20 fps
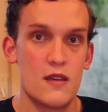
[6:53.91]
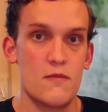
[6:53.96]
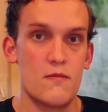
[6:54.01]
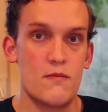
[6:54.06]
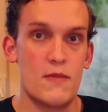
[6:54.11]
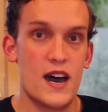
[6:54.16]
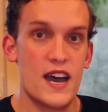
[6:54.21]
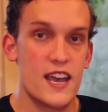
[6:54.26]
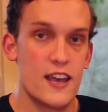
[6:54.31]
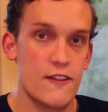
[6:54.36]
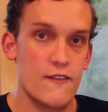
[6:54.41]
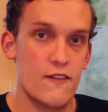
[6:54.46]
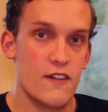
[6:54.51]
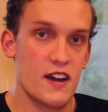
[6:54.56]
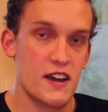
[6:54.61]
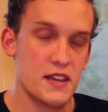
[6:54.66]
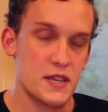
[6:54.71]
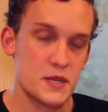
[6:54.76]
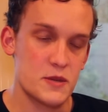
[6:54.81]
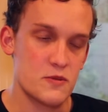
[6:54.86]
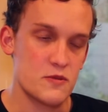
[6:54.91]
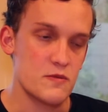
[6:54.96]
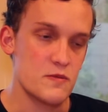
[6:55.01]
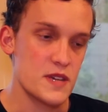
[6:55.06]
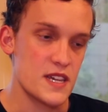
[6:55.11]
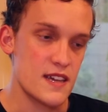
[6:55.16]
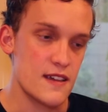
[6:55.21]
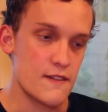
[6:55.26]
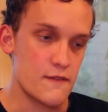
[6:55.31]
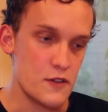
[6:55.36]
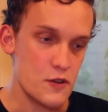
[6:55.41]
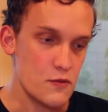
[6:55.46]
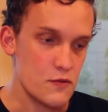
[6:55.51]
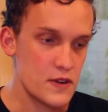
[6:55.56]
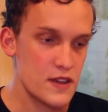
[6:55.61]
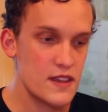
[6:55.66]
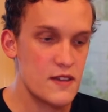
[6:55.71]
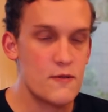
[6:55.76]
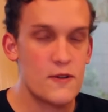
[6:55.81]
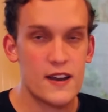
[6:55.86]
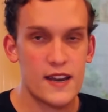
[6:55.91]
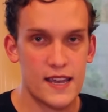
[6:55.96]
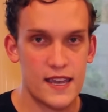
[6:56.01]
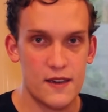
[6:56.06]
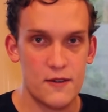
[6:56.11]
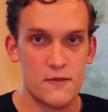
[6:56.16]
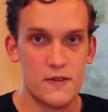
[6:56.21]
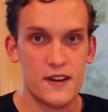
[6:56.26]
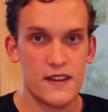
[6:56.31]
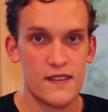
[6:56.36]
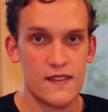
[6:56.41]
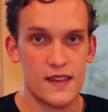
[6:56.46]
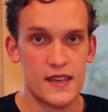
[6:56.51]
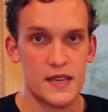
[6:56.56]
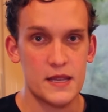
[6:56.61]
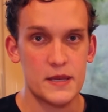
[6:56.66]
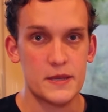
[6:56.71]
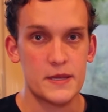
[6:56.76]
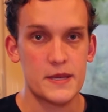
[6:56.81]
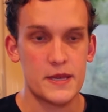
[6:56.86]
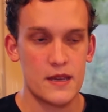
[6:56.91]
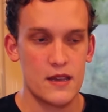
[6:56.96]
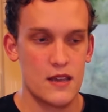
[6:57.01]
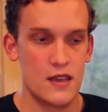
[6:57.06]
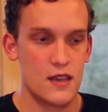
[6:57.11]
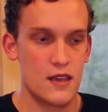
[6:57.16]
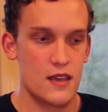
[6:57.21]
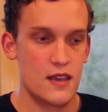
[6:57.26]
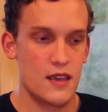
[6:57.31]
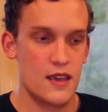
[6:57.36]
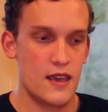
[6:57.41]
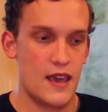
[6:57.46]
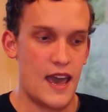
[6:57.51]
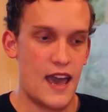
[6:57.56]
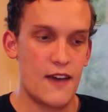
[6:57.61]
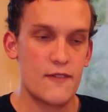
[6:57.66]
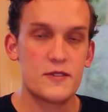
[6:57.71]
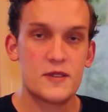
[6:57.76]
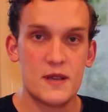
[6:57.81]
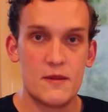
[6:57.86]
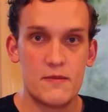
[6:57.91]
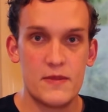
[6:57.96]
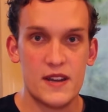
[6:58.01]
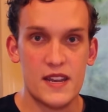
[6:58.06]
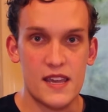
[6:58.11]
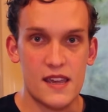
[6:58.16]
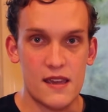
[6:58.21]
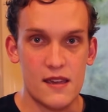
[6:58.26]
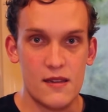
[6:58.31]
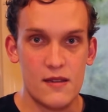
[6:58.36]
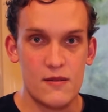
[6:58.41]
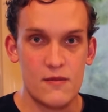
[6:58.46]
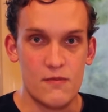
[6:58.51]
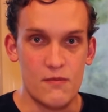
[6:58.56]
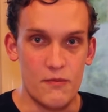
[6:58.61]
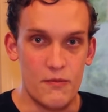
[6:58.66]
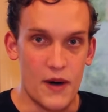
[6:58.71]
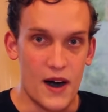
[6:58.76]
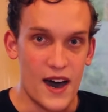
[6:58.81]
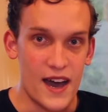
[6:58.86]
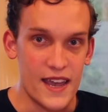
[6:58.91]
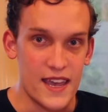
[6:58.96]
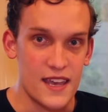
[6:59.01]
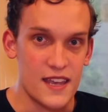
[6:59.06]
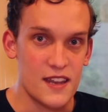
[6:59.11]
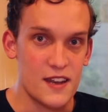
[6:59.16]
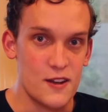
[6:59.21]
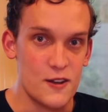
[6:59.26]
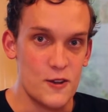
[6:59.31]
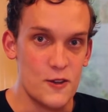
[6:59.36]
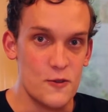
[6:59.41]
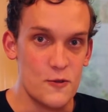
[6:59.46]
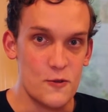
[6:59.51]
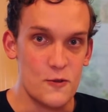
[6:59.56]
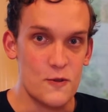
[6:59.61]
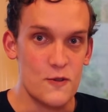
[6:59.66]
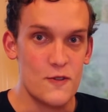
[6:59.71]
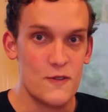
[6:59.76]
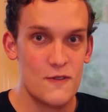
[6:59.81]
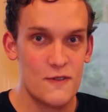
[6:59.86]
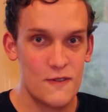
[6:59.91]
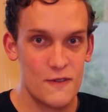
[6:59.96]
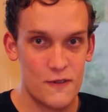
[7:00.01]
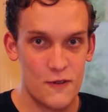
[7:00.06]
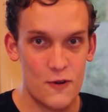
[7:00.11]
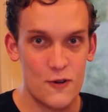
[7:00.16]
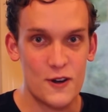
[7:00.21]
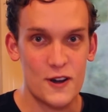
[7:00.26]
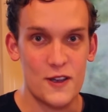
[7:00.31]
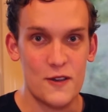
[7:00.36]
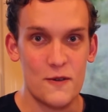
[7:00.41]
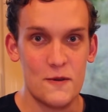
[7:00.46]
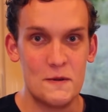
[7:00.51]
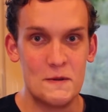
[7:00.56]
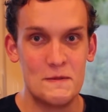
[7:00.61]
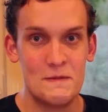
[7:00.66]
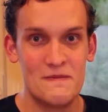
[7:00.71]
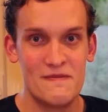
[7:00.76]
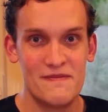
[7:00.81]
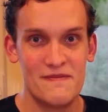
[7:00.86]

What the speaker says: My advice would be, if you really want to get one of these, have somebody buy it new for you,